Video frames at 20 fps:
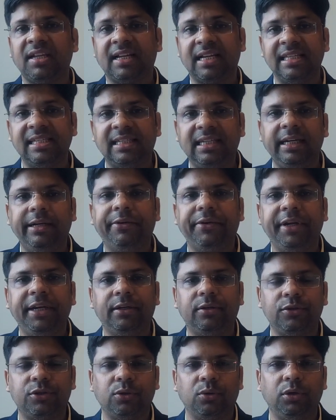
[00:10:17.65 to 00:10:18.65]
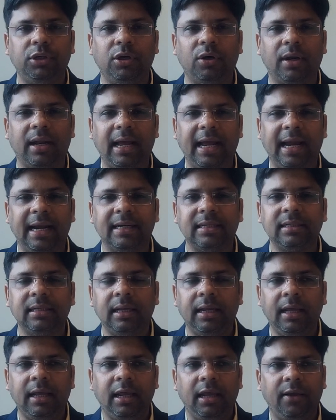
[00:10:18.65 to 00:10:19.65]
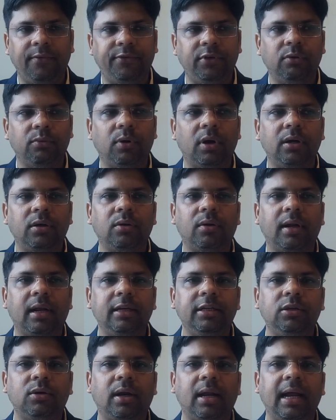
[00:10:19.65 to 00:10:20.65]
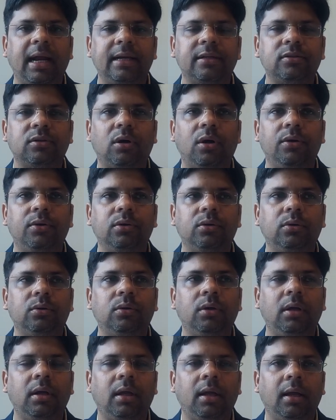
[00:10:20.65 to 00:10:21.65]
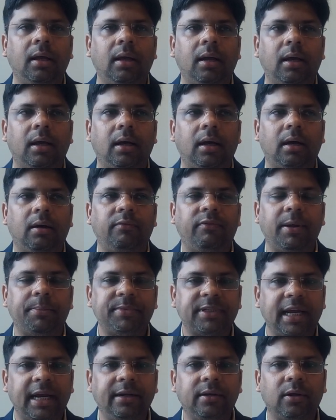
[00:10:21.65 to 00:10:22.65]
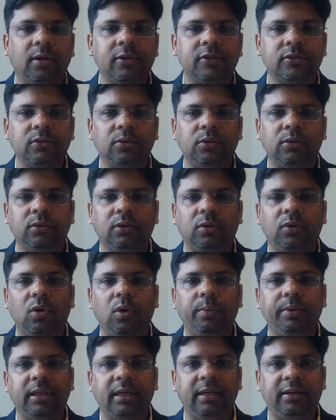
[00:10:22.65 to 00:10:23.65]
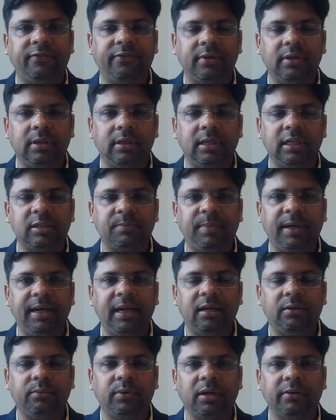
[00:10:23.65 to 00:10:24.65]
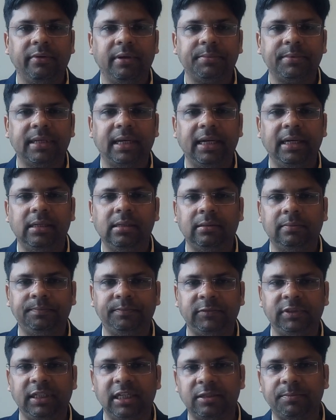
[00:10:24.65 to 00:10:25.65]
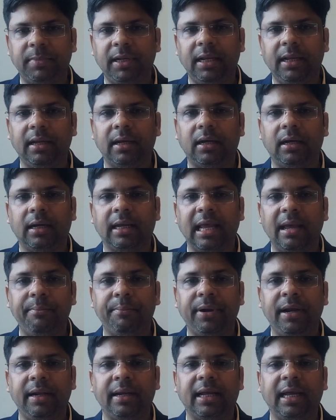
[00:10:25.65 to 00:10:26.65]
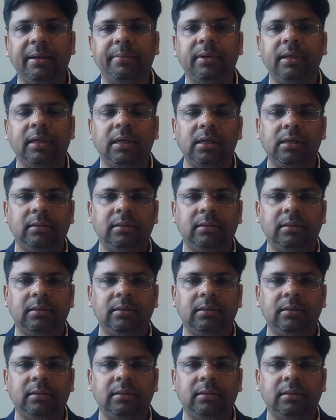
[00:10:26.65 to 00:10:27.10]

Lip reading: considering to show your ads, if you want to run your ads onto website also, to go with the display network website display campaign type.